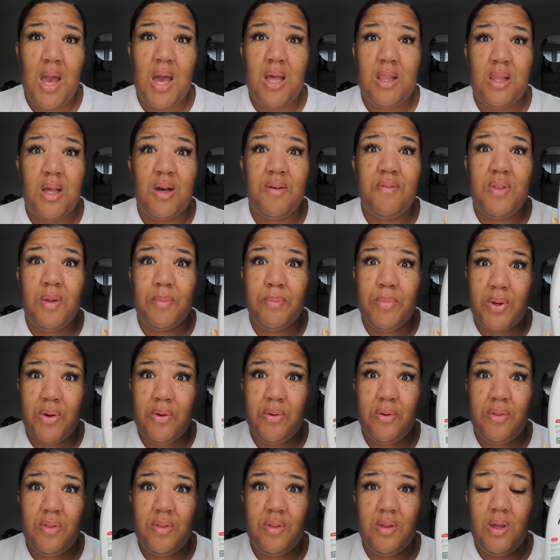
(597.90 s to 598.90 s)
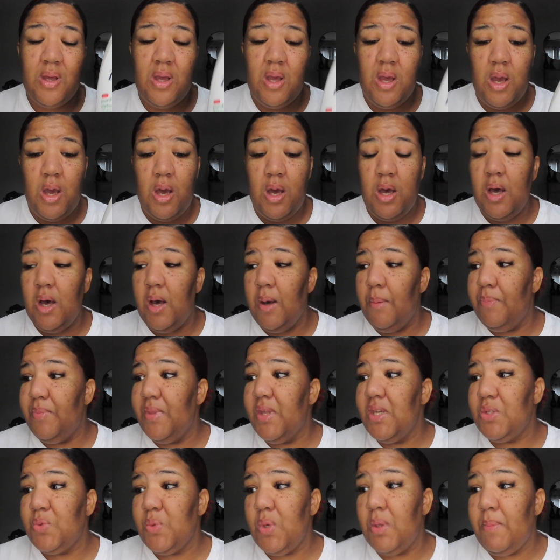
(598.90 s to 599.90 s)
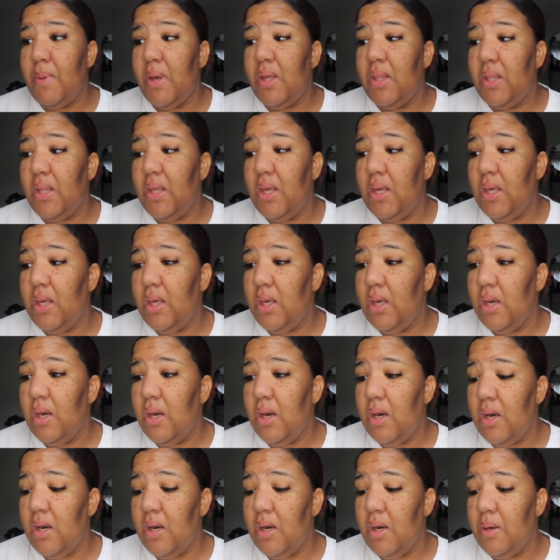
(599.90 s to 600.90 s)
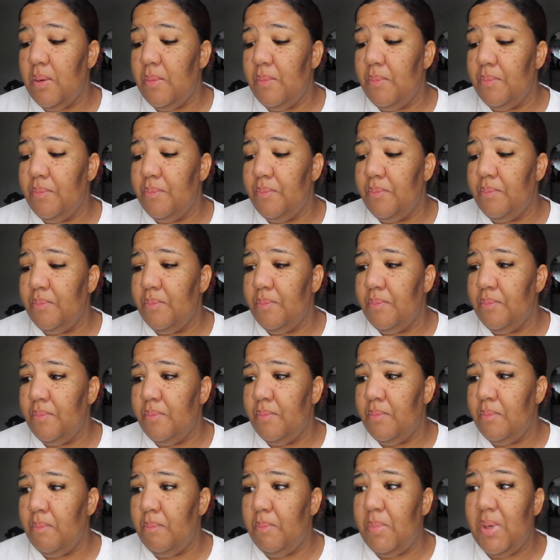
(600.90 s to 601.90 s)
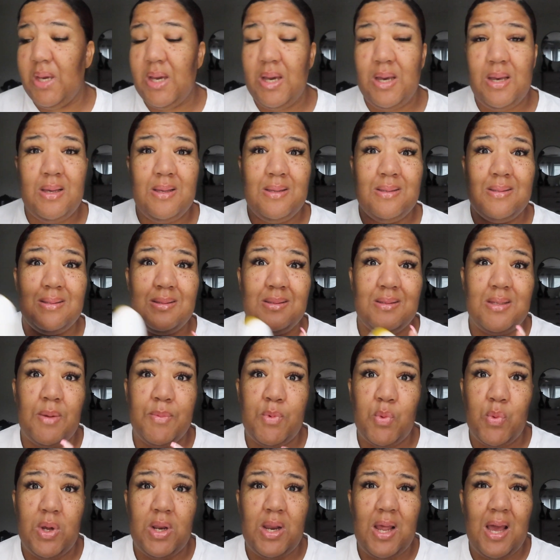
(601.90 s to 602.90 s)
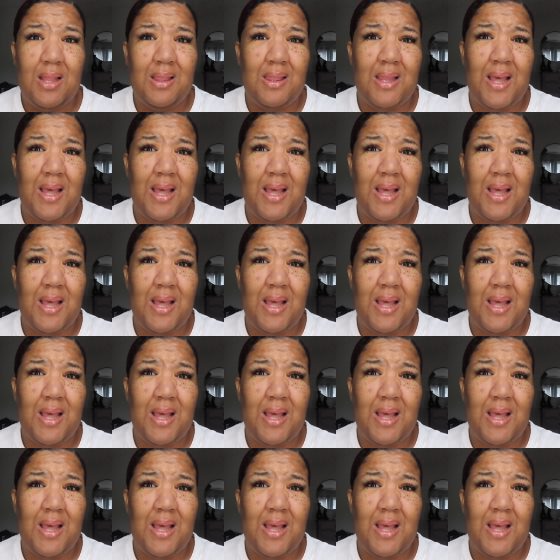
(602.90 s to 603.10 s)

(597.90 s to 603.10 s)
I love them both. Um, this one mainly um, because number one, I